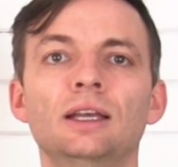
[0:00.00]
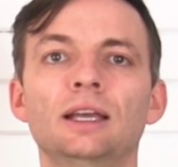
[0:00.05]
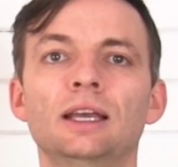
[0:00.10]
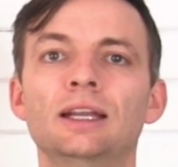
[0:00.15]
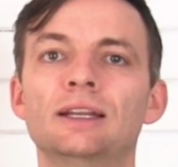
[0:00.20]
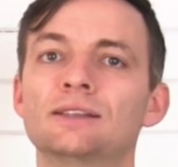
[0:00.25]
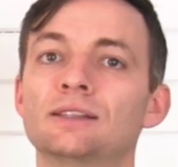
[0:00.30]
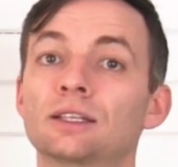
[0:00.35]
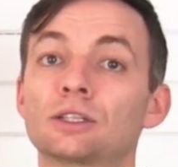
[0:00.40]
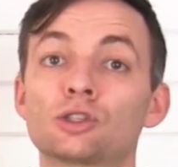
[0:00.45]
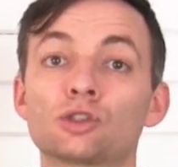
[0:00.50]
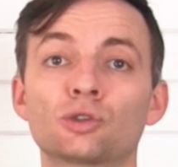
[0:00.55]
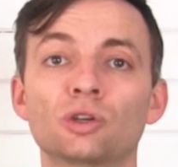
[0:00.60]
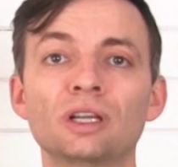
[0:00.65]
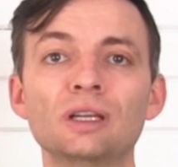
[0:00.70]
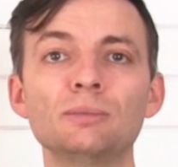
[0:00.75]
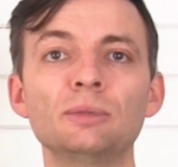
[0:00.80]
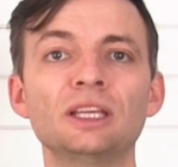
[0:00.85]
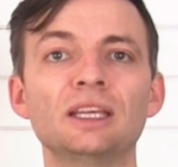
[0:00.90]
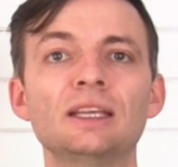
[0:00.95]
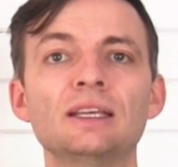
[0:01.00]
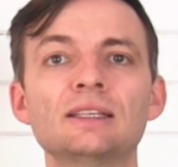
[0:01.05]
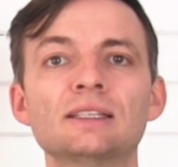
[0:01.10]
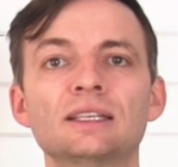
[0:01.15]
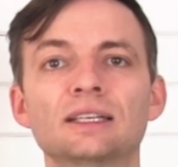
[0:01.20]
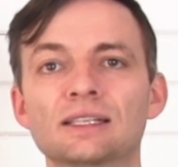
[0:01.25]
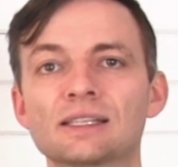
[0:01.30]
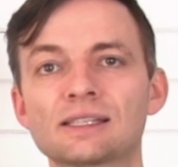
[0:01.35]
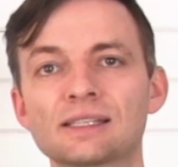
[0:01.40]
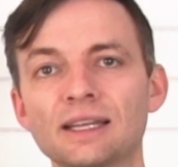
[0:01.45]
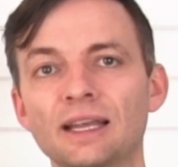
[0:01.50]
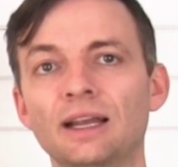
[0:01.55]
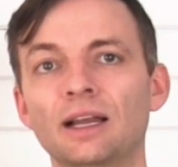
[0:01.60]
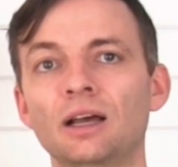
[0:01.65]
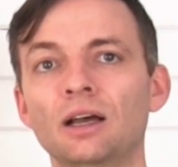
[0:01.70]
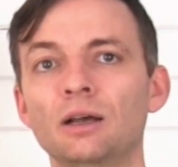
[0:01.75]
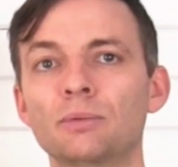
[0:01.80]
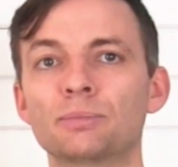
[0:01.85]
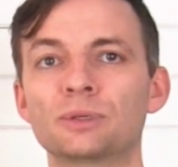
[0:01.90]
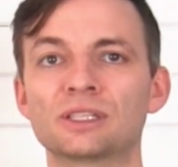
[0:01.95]
It is extremely easy to set
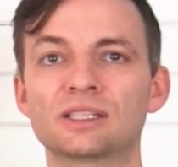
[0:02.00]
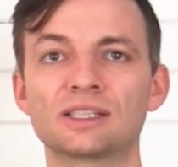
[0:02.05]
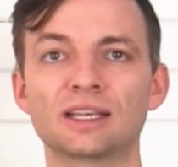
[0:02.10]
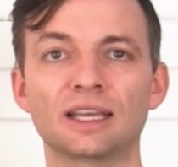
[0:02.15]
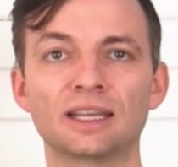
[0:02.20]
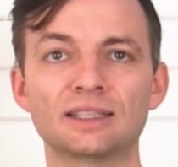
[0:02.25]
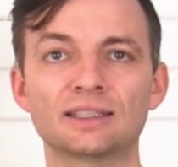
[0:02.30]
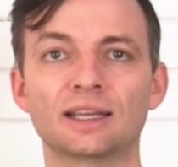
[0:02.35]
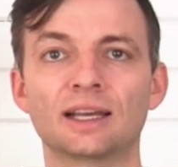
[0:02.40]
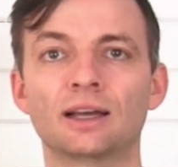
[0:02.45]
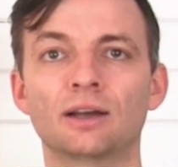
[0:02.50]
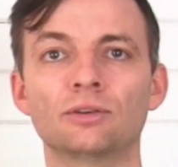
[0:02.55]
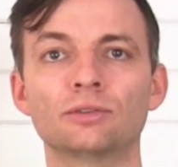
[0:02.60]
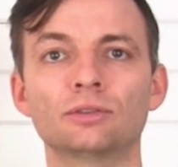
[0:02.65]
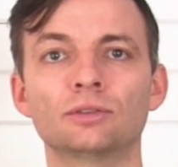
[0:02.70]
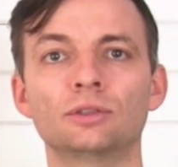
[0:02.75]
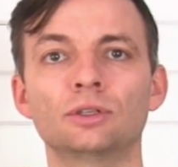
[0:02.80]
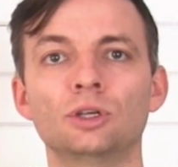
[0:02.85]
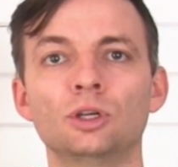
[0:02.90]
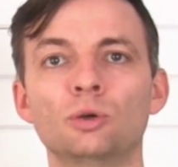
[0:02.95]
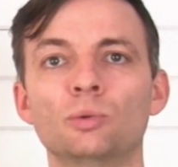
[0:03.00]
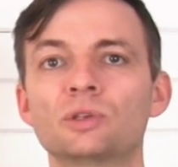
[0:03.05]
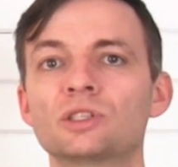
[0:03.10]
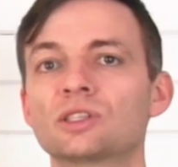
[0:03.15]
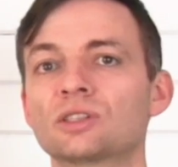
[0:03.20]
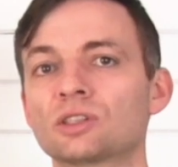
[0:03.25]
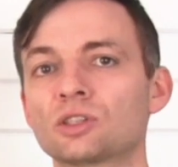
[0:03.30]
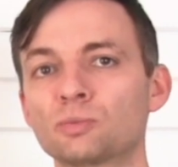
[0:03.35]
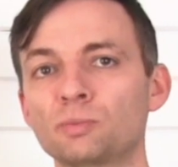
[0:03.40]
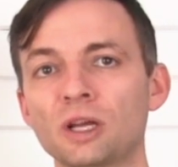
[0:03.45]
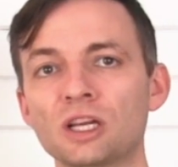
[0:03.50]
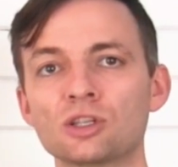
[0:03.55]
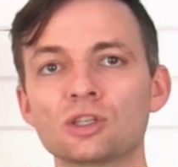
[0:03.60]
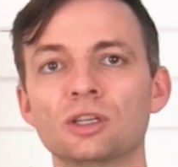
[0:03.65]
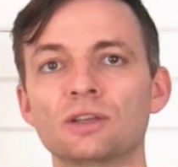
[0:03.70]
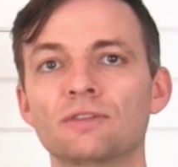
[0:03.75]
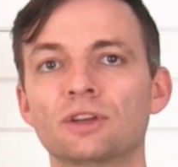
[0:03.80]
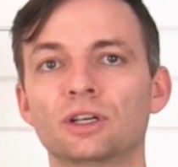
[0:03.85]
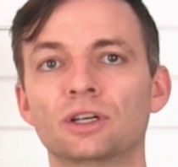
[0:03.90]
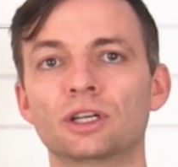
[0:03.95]
up and take down, which is
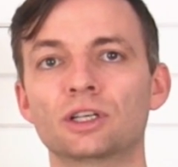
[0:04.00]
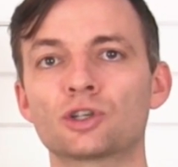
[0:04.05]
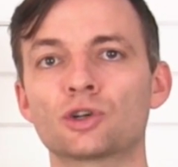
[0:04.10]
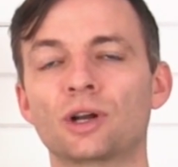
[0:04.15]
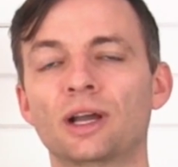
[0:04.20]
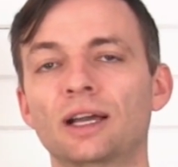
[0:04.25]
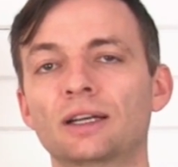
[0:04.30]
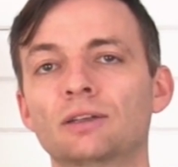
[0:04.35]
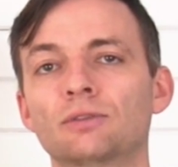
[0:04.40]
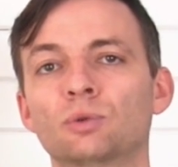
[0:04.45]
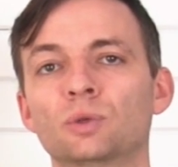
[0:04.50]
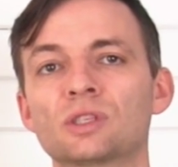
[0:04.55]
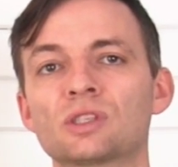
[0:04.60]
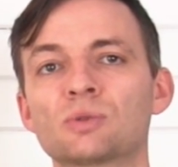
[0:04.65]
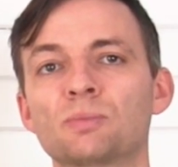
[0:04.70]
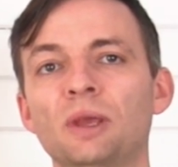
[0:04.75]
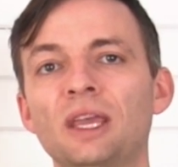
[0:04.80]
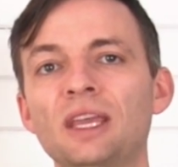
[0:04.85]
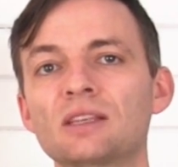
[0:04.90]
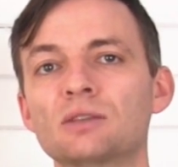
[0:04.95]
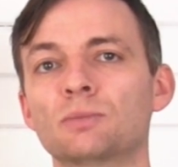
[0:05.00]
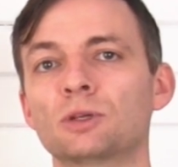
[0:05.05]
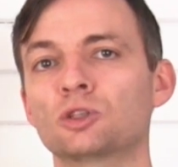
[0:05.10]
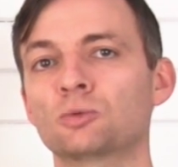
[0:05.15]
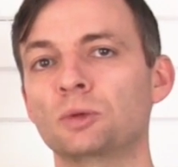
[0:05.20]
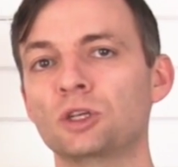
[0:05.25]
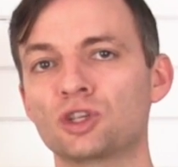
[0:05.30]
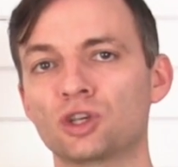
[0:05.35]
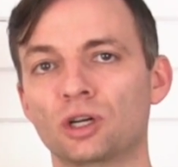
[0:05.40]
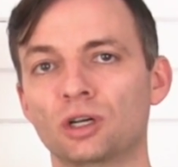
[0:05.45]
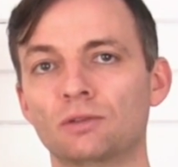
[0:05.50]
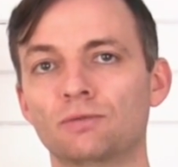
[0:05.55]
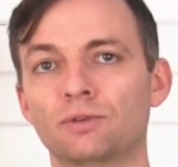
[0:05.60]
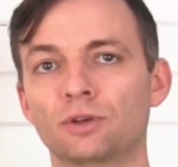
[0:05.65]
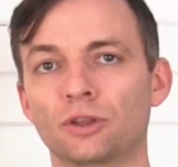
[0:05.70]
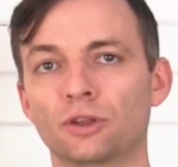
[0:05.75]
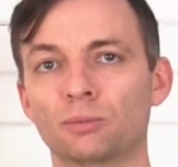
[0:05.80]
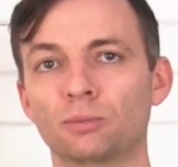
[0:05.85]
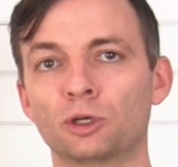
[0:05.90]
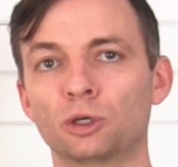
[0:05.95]
especially very attractive when space must be shared
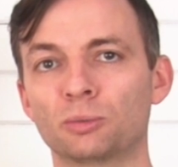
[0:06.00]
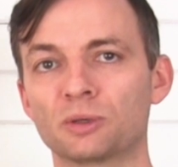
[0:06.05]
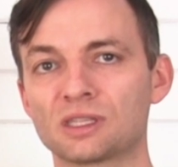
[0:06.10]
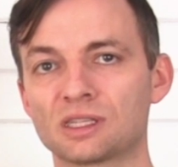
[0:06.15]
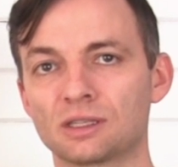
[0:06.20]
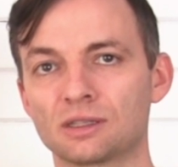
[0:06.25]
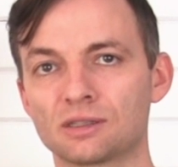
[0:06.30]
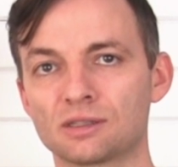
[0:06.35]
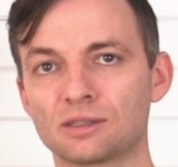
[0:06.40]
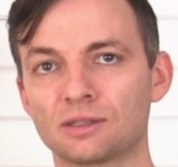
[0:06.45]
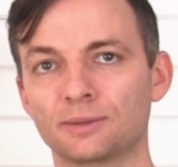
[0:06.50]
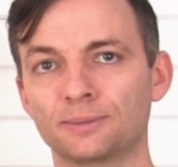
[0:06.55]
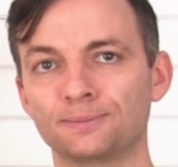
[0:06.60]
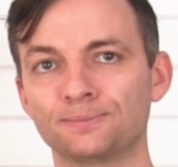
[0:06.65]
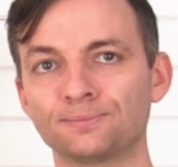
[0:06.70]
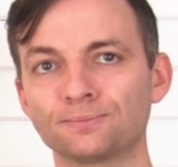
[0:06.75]
for other purposes.